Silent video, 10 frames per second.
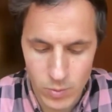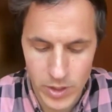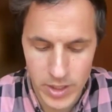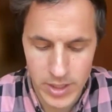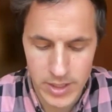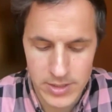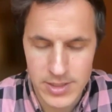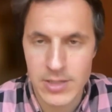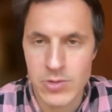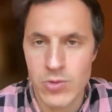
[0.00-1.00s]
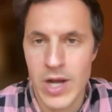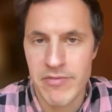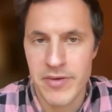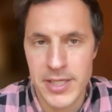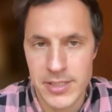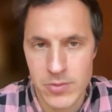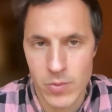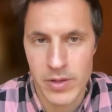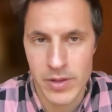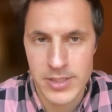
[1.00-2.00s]
we start to have ease
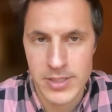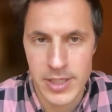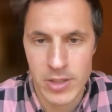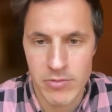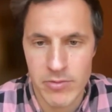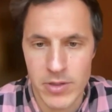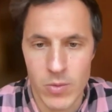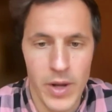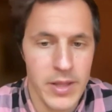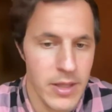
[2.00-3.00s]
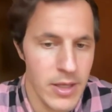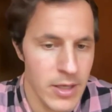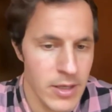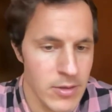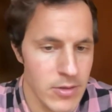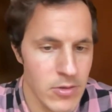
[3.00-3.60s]
with this thing of waiting,